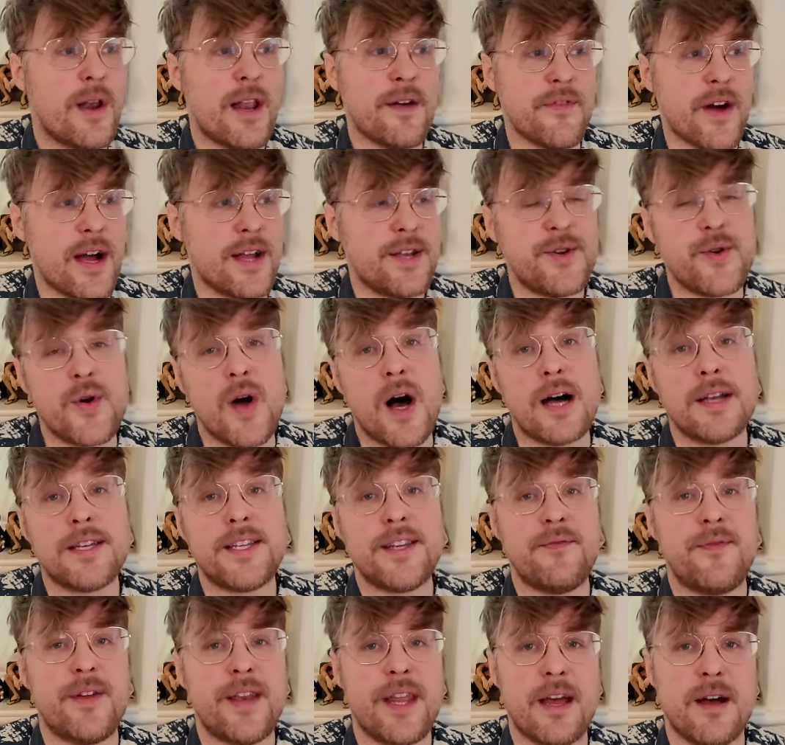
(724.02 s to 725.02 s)
Whenever I do
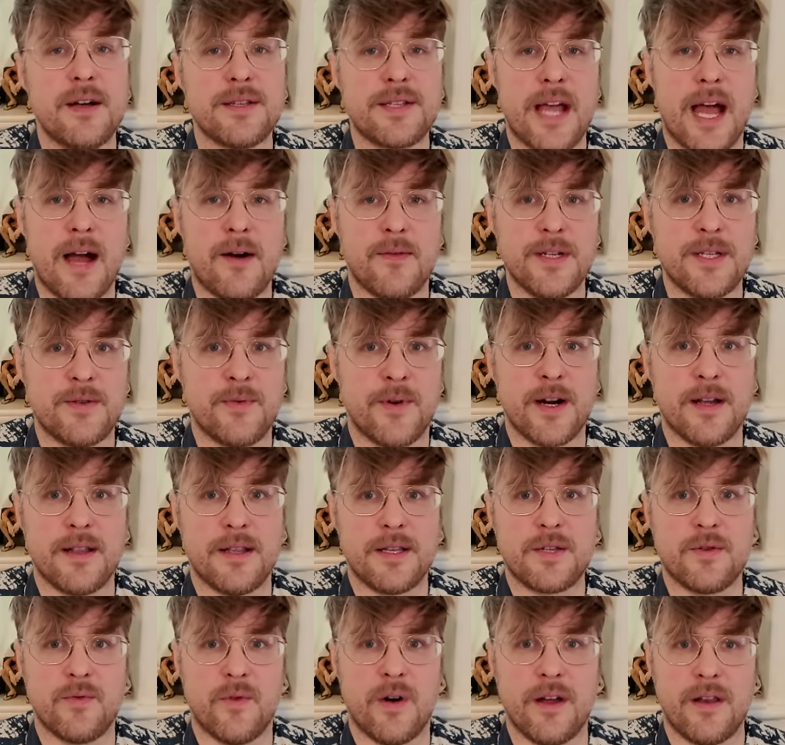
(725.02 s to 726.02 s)
haunted videos, I always wear
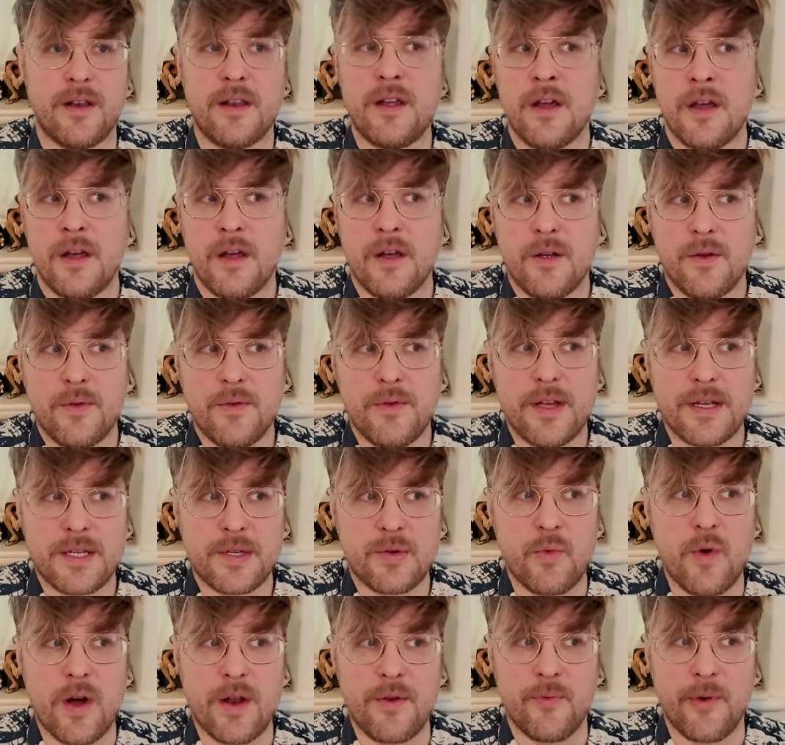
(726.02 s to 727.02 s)
this
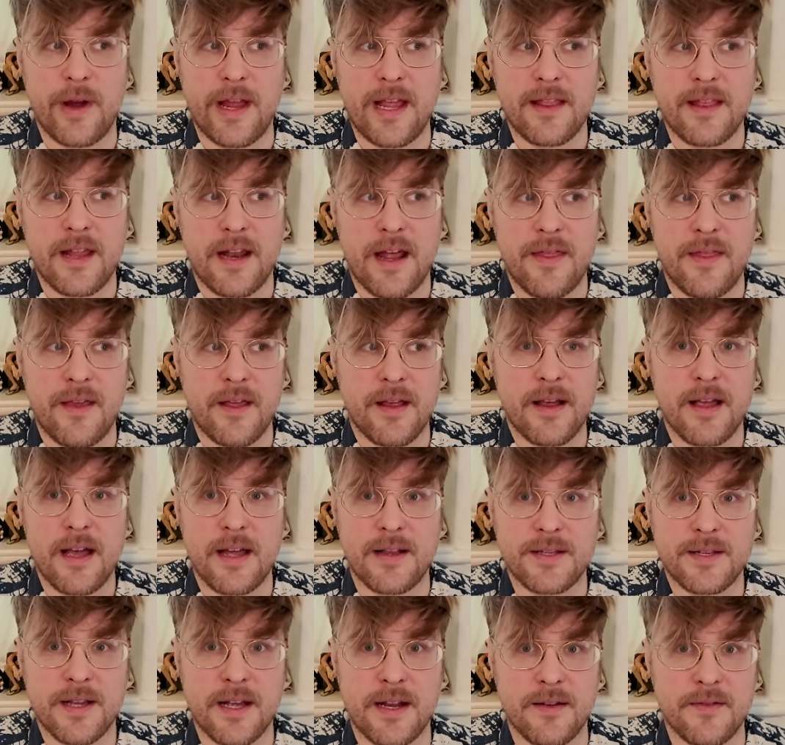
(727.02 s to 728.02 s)
one ring that I think
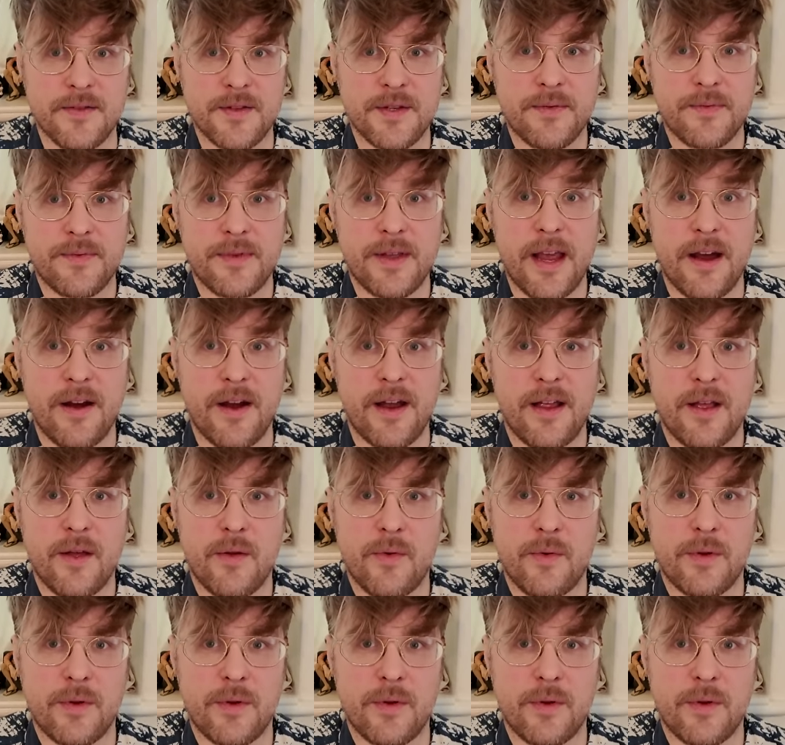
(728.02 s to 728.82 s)
is kind of scary,